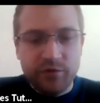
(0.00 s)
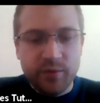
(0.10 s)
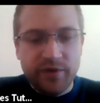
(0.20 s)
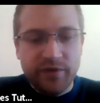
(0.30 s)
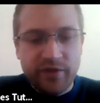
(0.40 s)

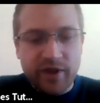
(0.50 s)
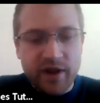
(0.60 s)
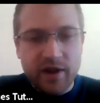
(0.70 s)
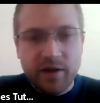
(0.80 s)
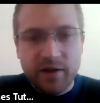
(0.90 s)
means
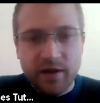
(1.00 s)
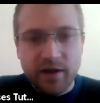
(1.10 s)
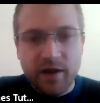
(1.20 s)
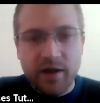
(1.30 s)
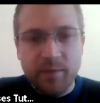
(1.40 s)
see
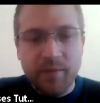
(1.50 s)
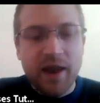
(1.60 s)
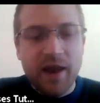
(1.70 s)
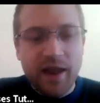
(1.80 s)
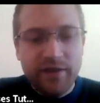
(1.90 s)

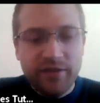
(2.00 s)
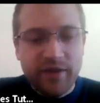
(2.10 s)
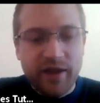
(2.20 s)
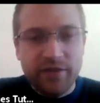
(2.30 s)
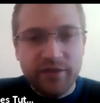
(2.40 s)
less
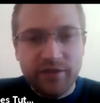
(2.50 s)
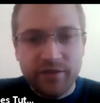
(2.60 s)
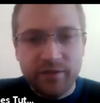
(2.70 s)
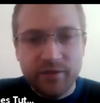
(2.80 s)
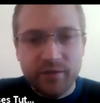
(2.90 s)
dense,
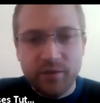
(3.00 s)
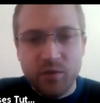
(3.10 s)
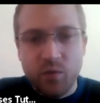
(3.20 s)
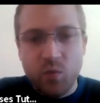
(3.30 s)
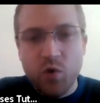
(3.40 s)

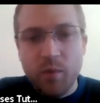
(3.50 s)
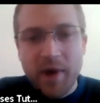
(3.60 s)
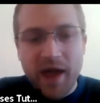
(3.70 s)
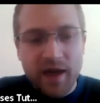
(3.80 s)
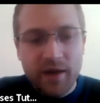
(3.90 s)
warm
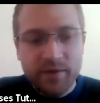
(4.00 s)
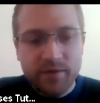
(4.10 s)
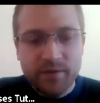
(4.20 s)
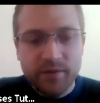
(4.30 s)
air is